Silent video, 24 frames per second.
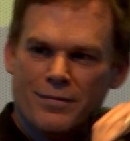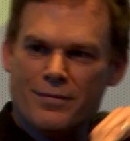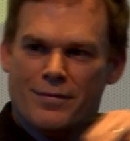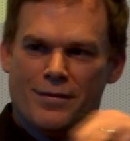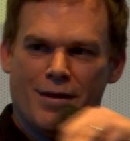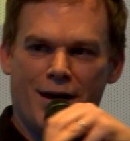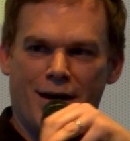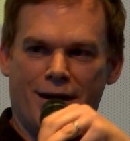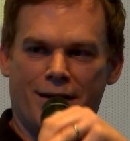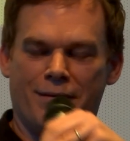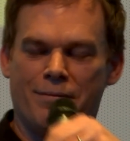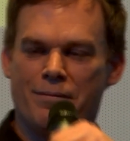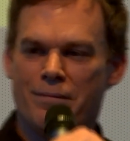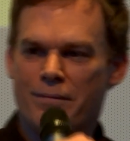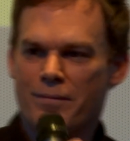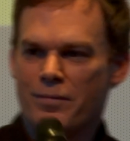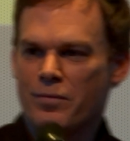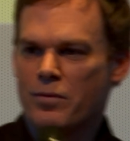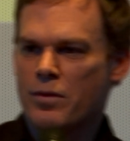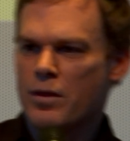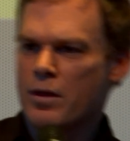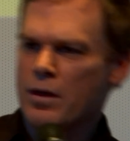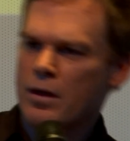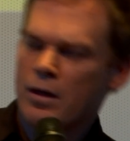Bonjour.
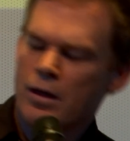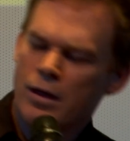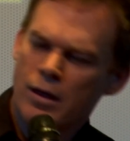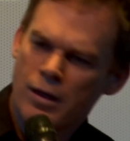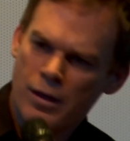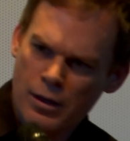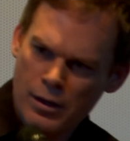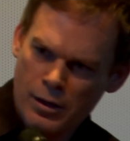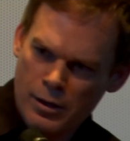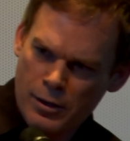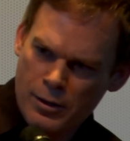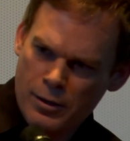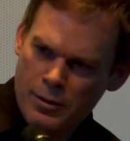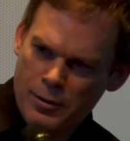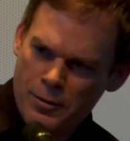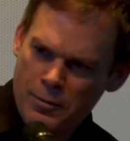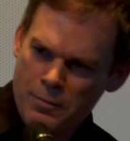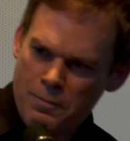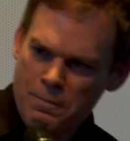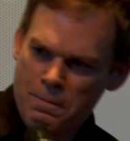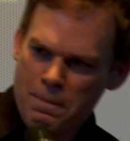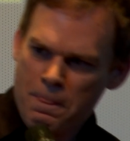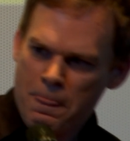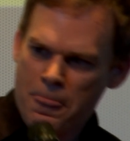
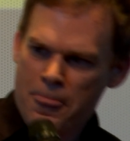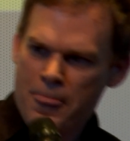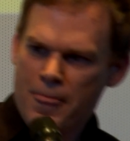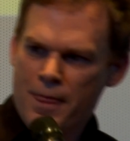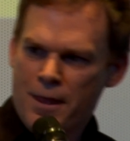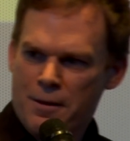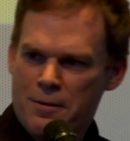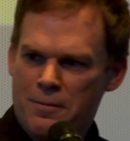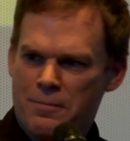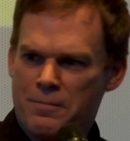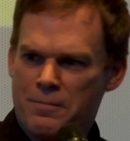Je me posais